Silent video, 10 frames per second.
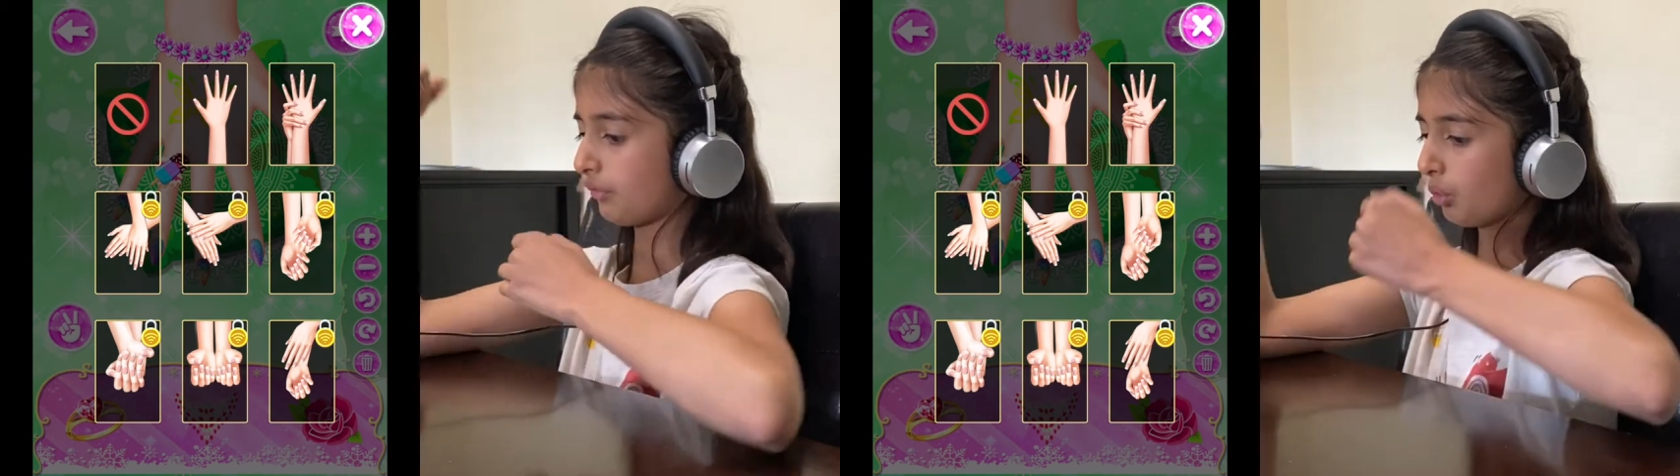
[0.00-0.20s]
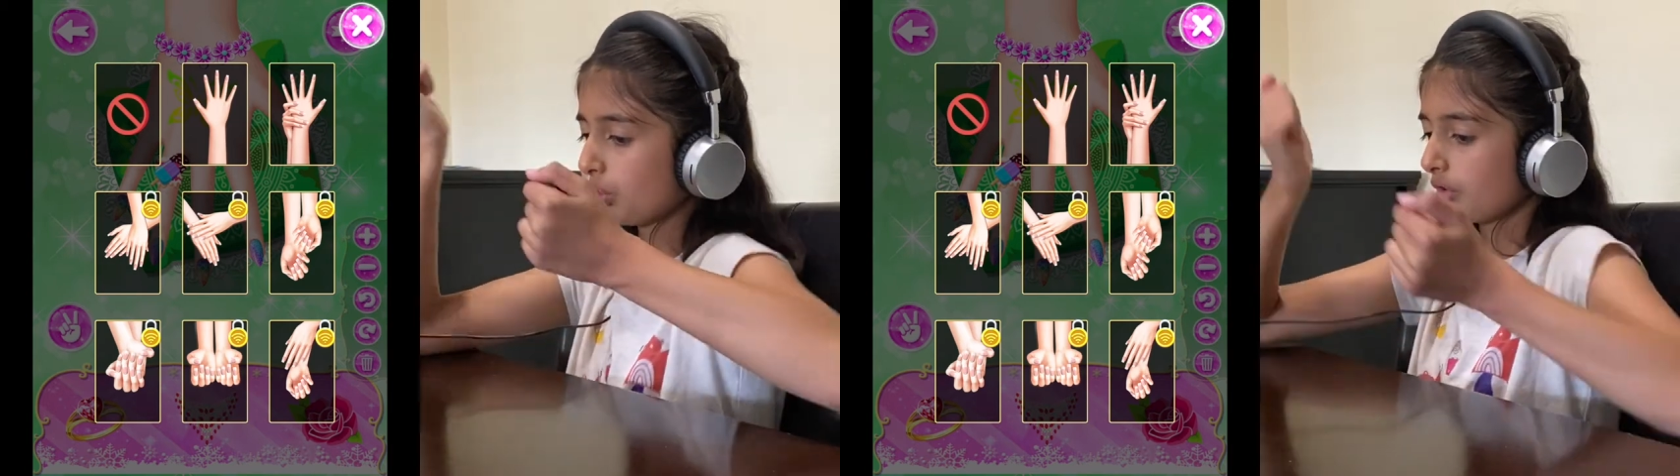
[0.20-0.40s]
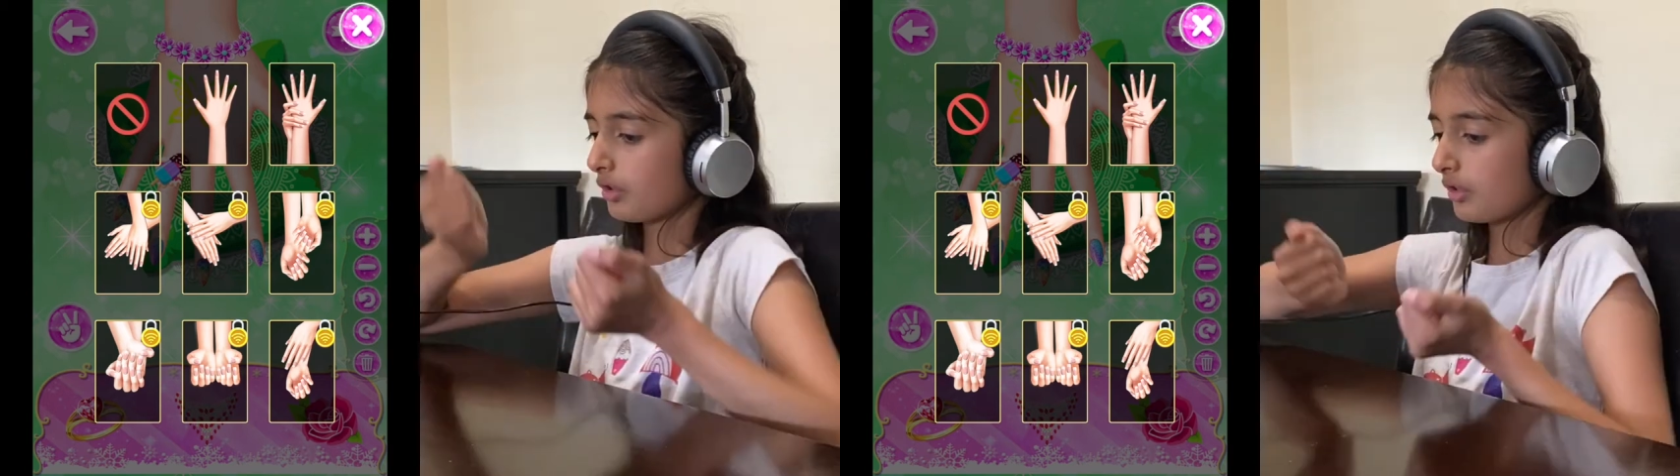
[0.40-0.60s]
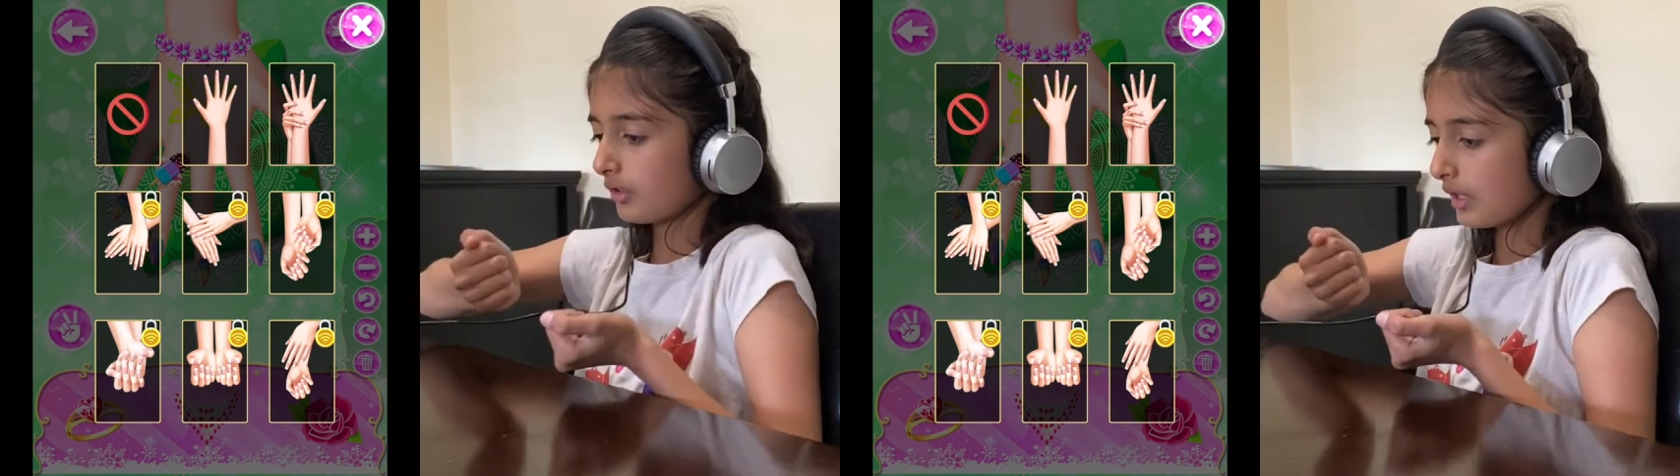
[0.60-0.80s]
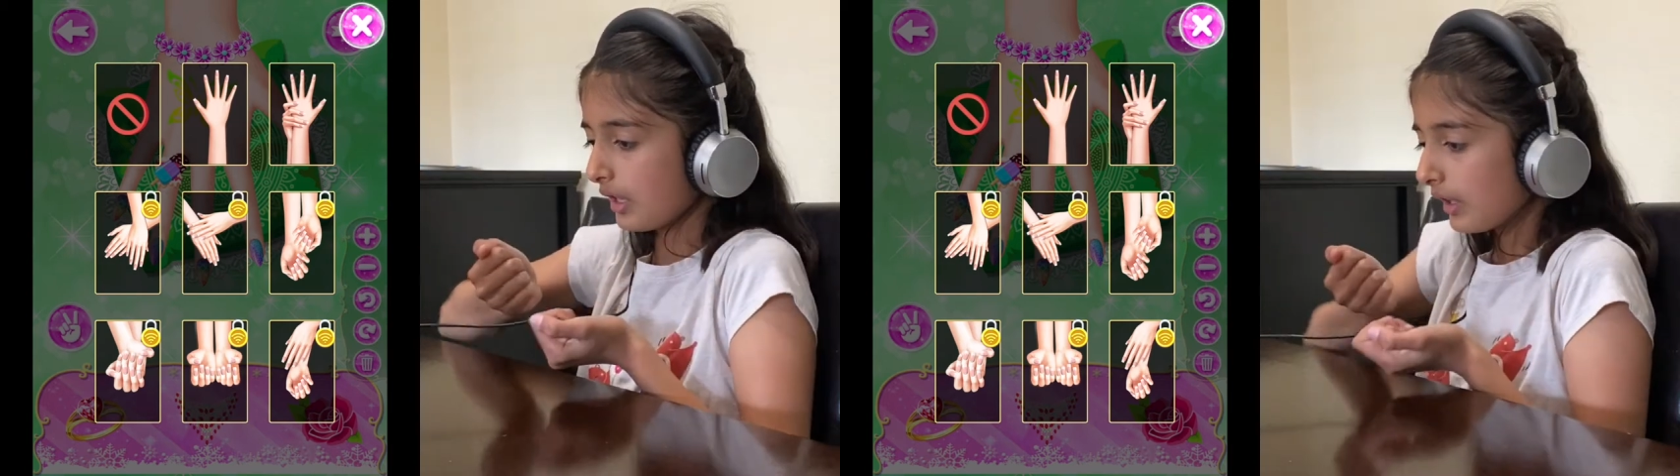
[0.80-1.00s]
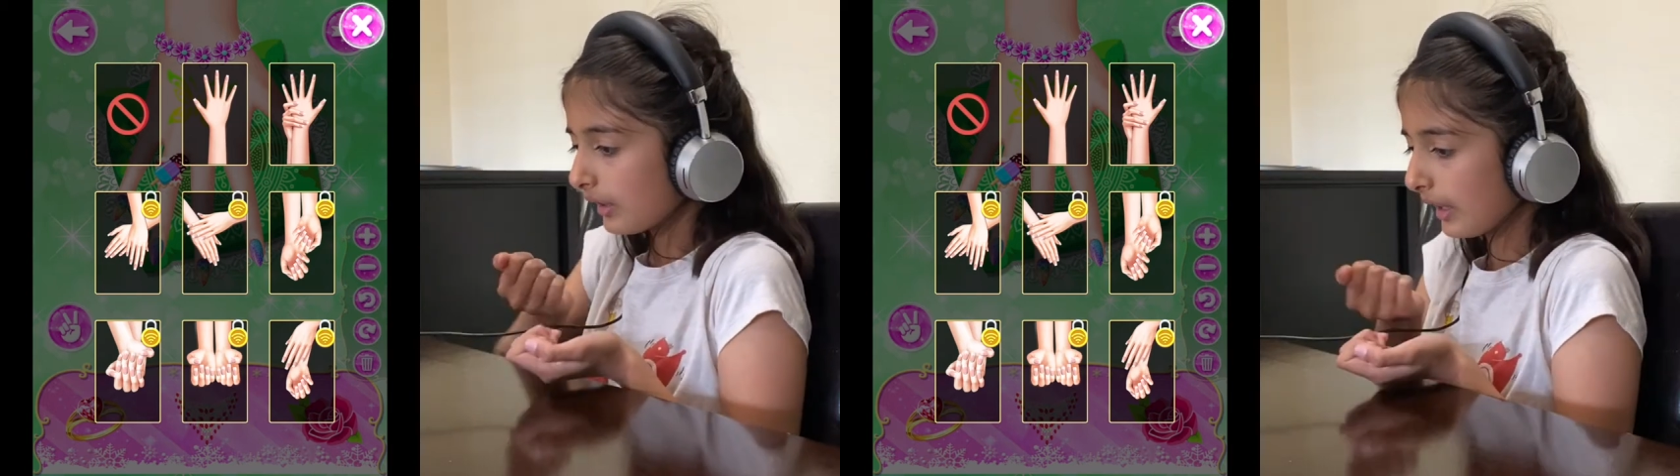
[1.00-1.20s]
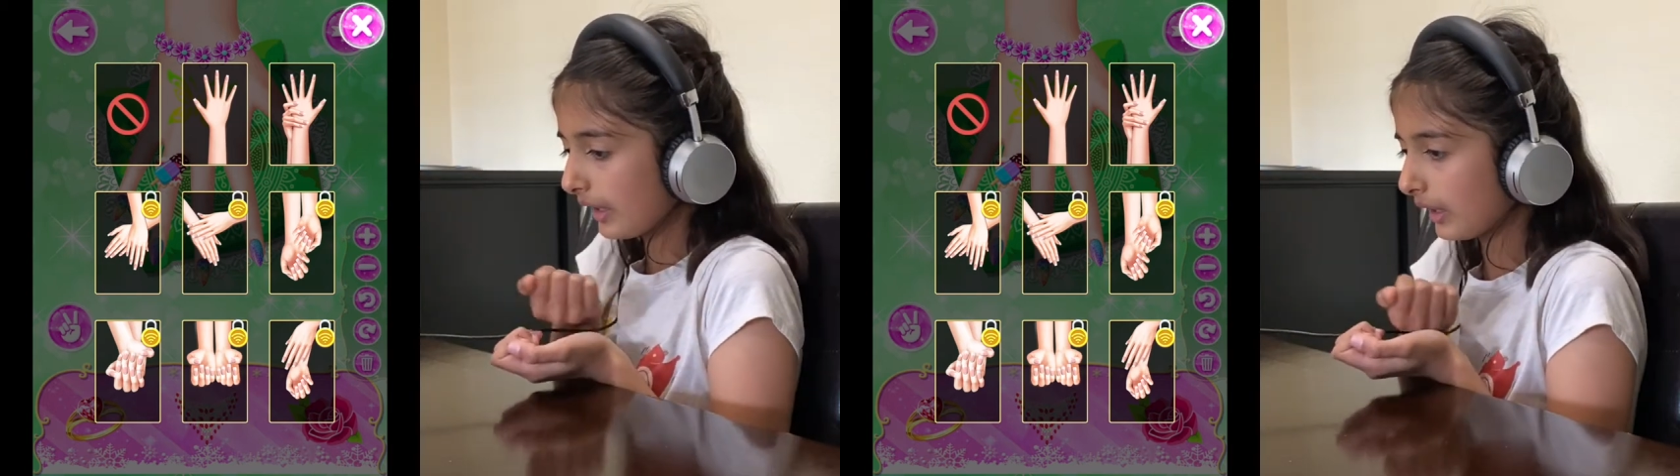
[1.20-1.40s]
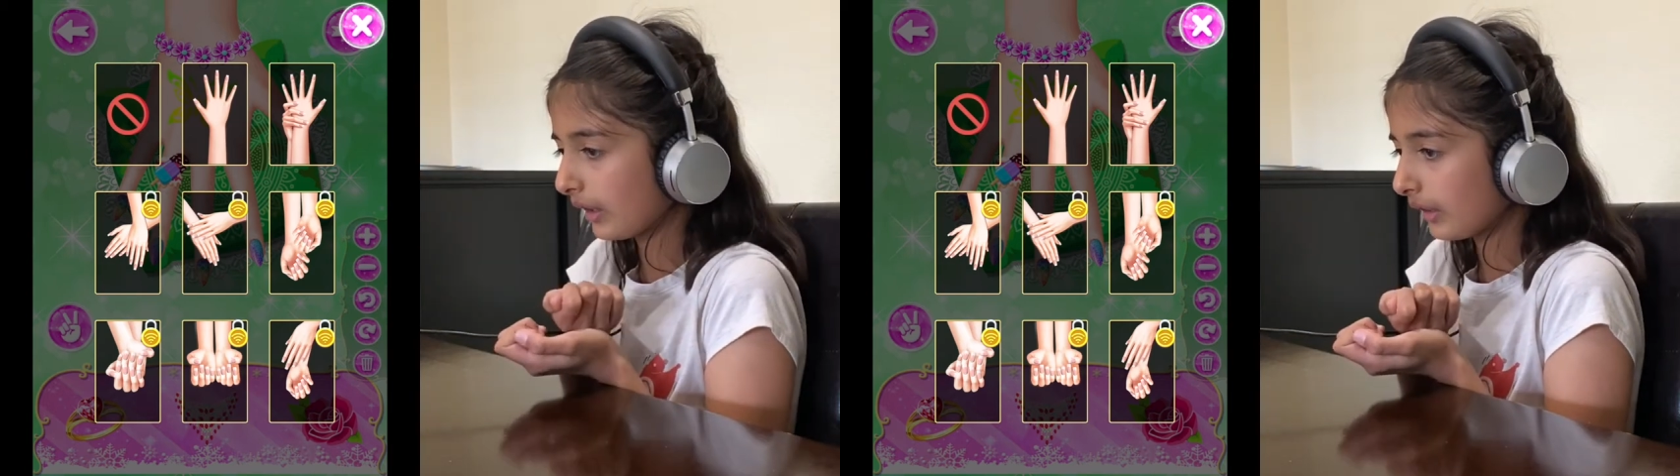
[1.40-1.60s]
cool
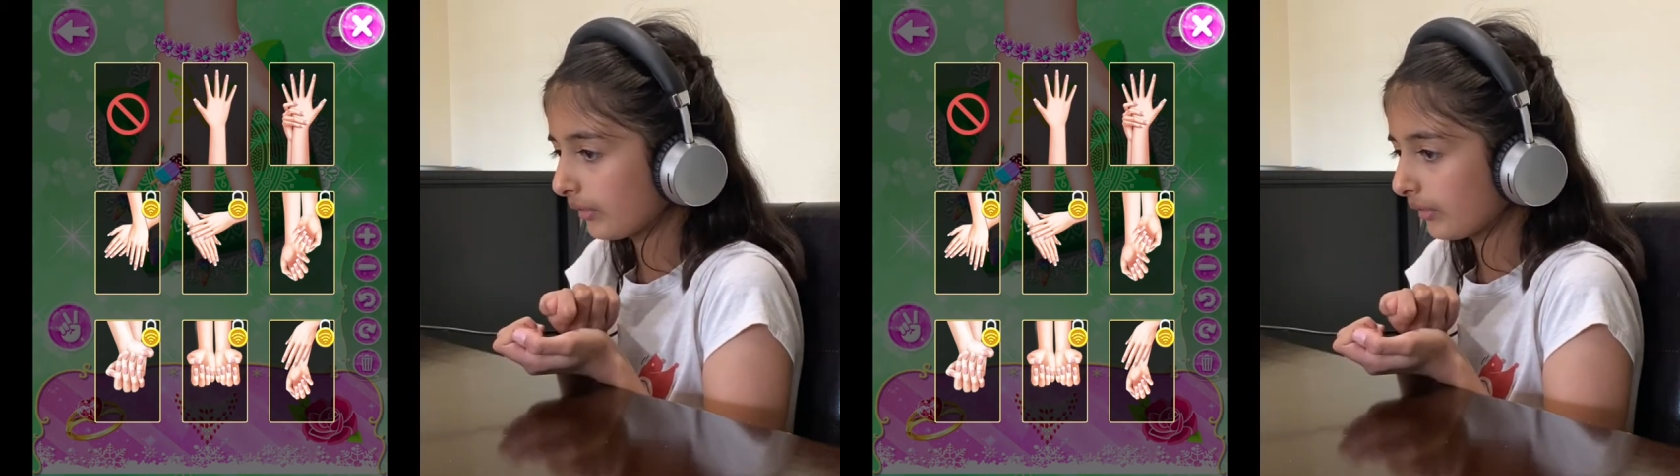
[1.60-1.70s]
like